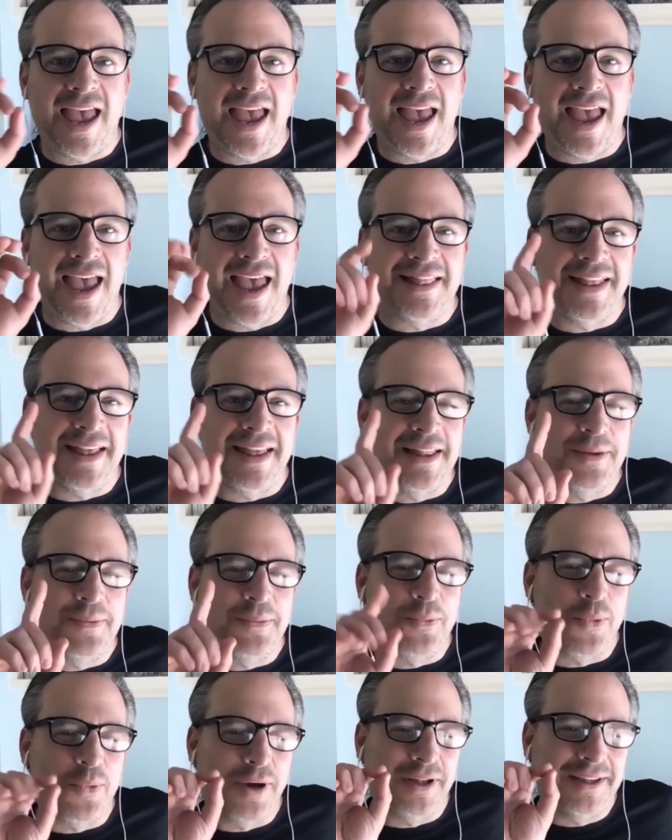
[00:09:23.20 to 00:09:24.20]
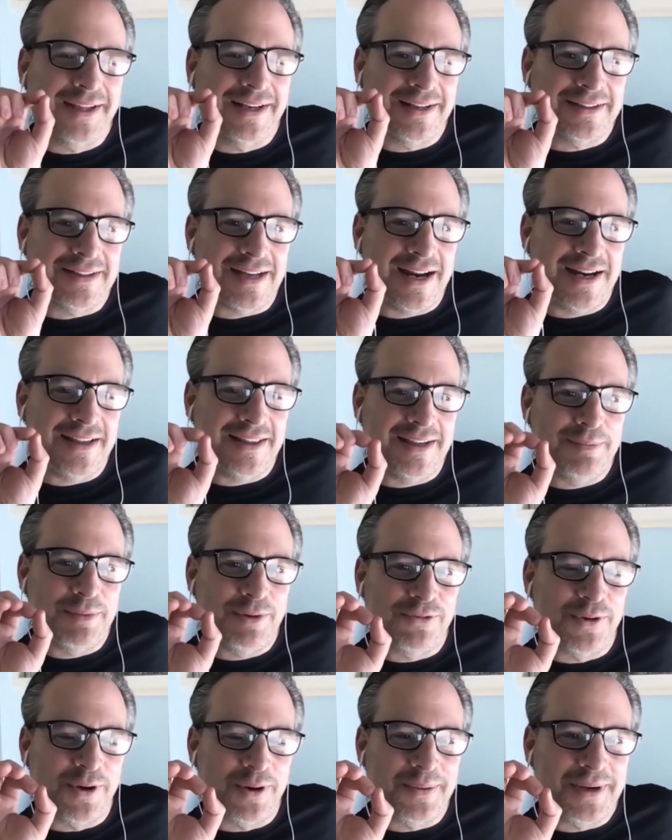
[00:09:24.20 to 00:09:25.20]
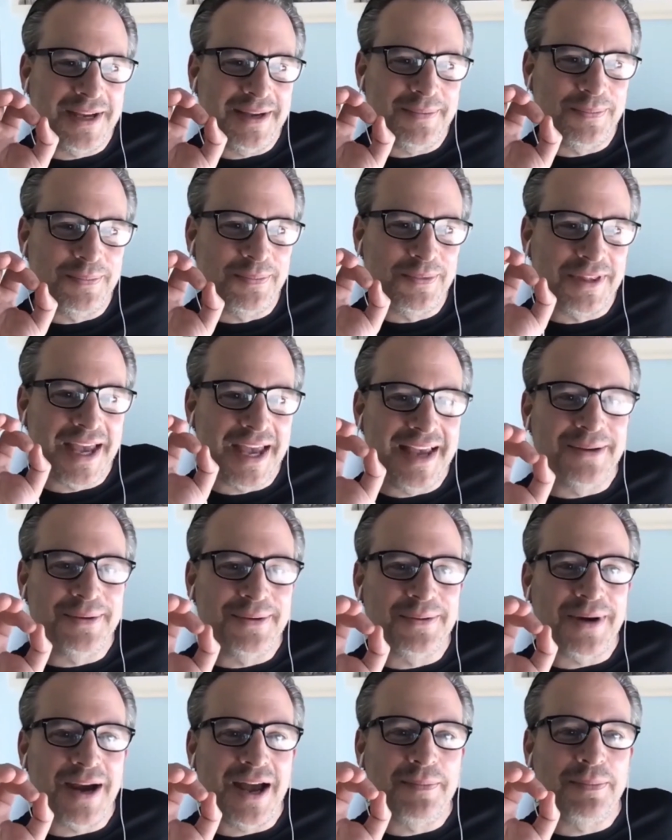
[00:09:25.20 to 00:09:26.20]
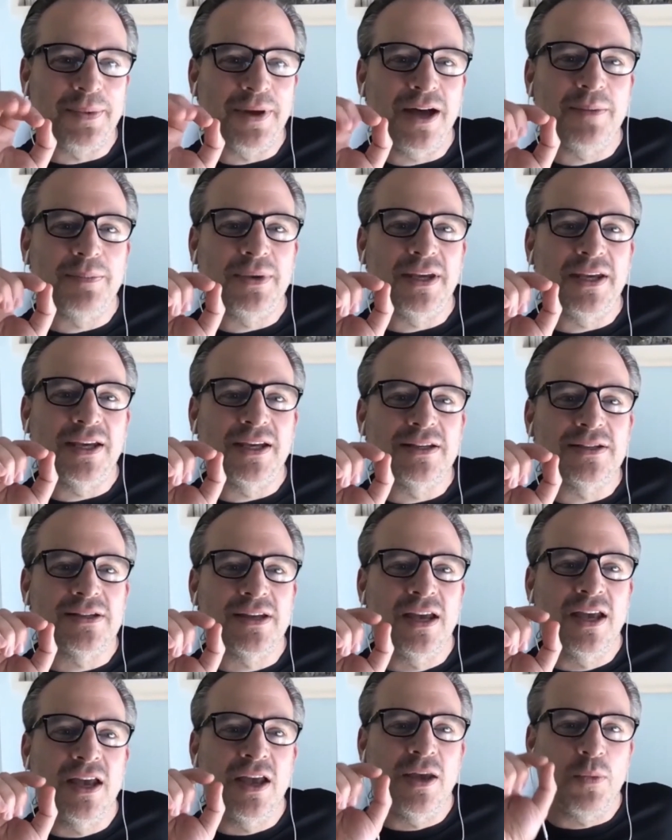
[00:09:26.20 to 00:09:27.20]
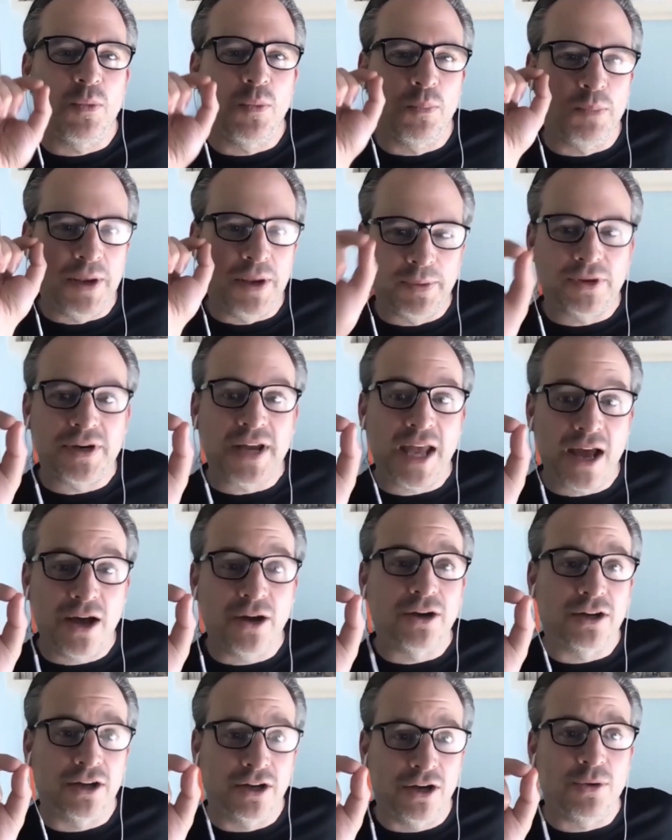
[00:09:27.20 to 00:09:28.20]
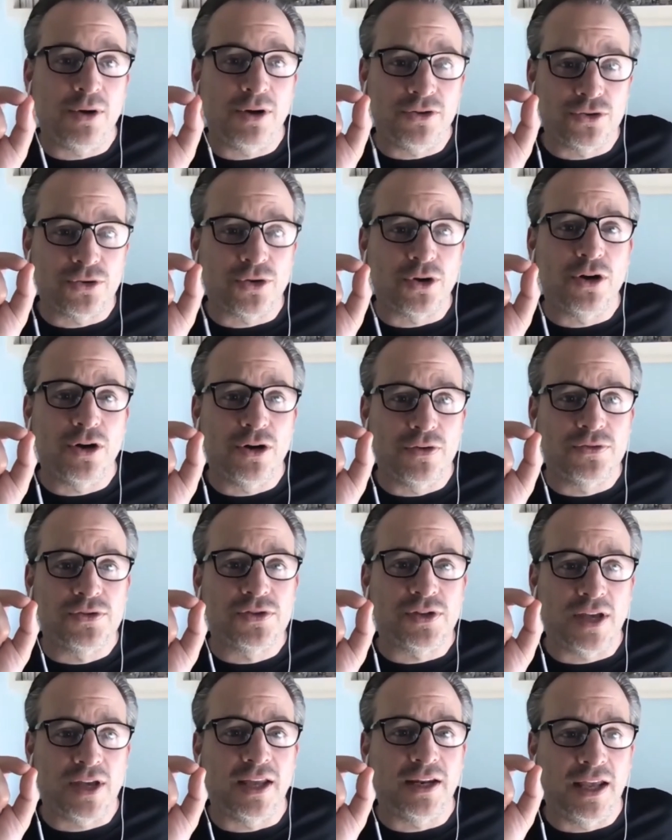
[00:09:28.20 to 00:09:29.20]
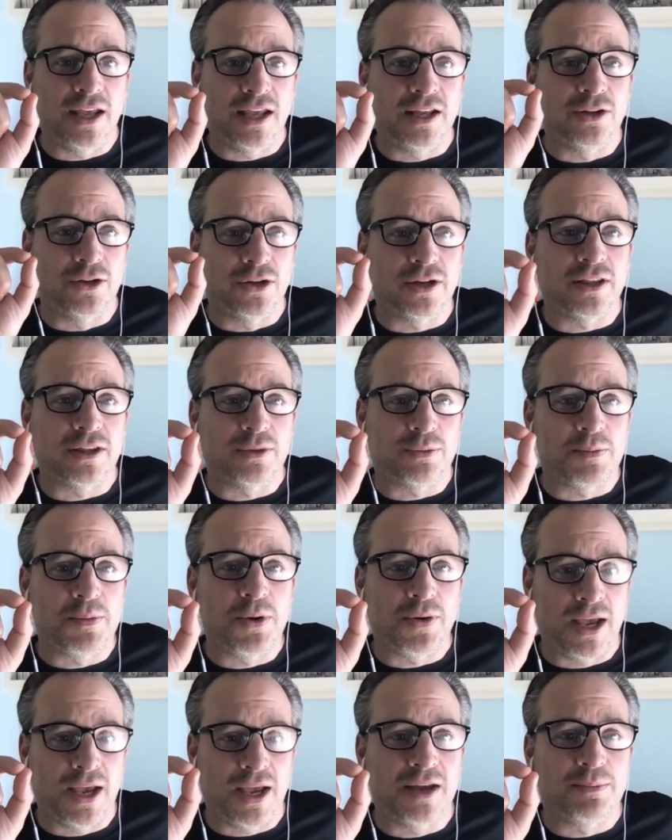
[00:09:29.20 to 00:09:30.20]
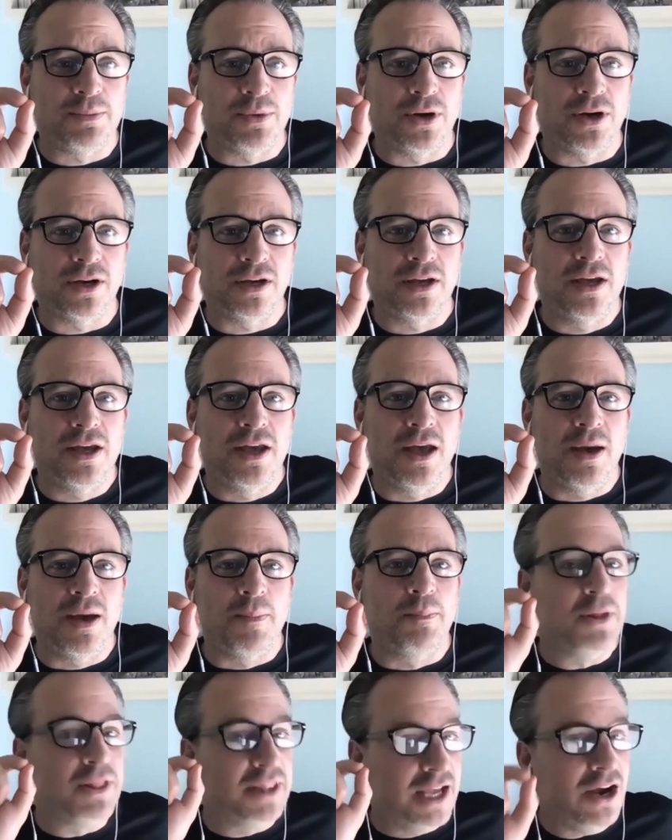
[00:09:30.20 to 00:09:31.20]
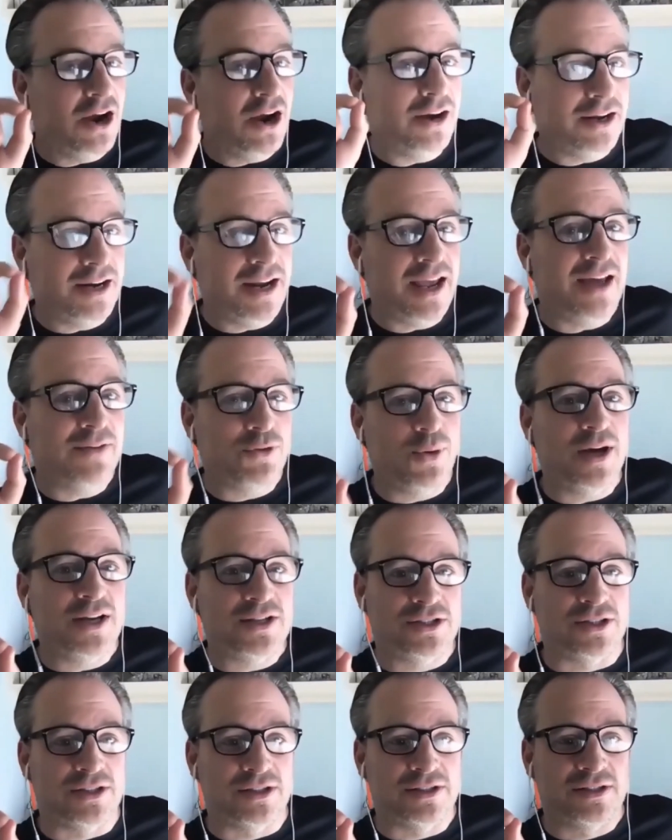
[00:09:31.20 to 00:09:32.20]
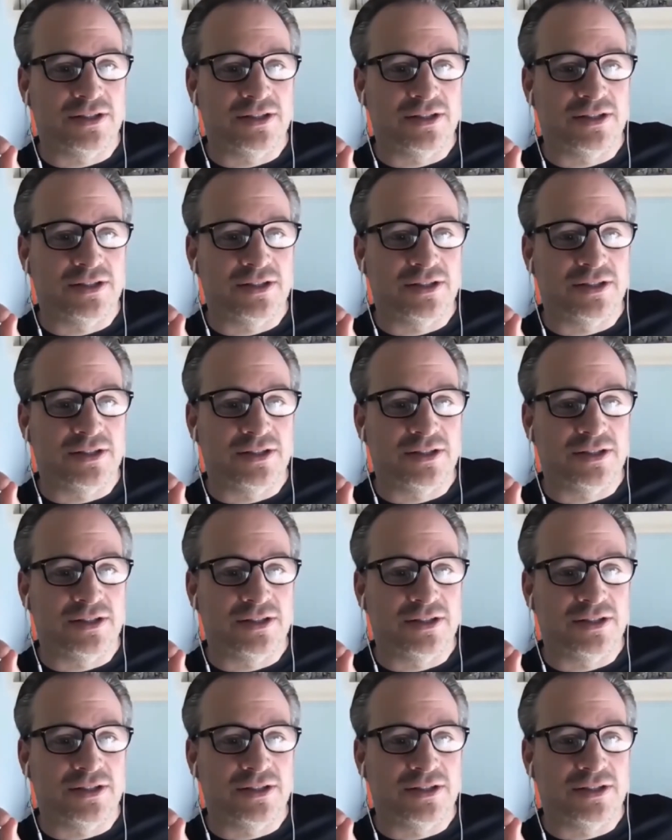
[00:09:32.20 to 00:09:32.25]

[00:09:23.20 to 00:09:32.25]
And then one little tiny thing before we thank you and wrap up is people are now going to go on droves and look at the remote handbook, but they are going to have questions.